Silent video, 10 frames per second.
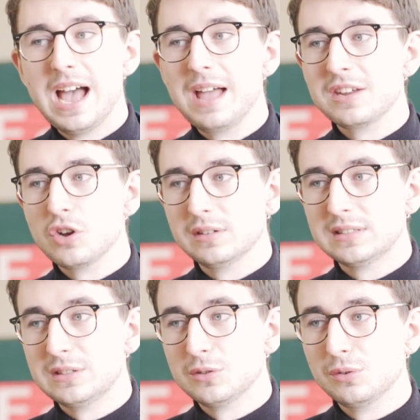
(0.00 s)
And then
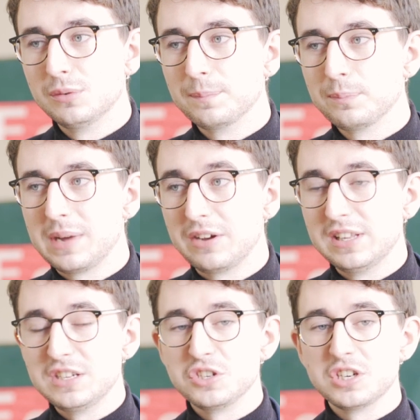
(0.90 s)
also my
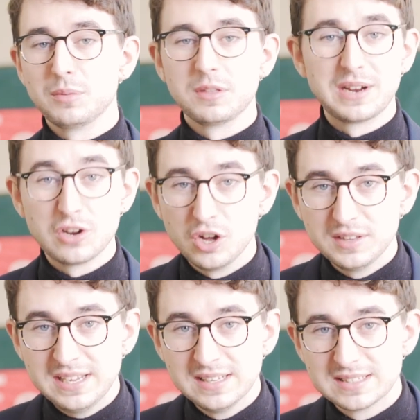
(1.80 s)
relationship with my
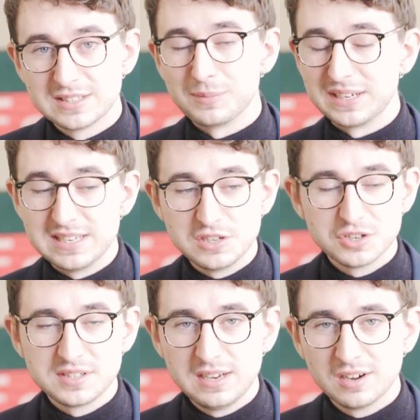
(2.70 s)
colleagues, so my
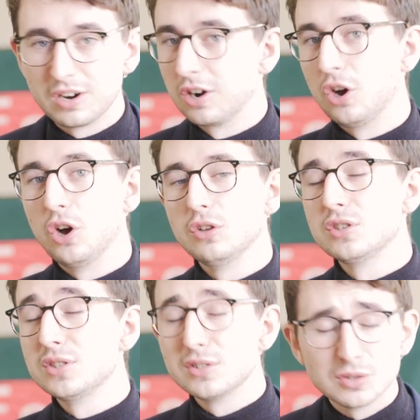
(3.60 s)
teachers here are all
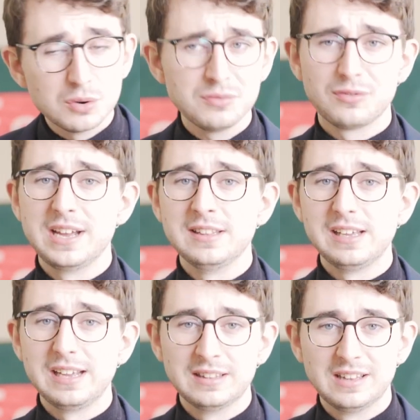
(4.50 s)
so
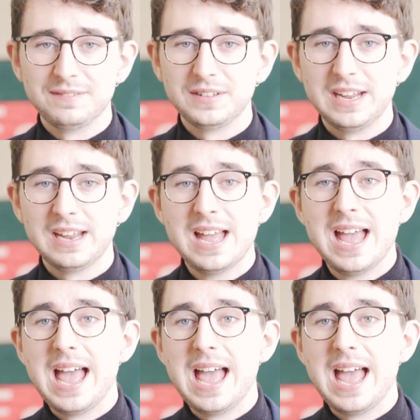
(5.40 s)
friendly and lovely,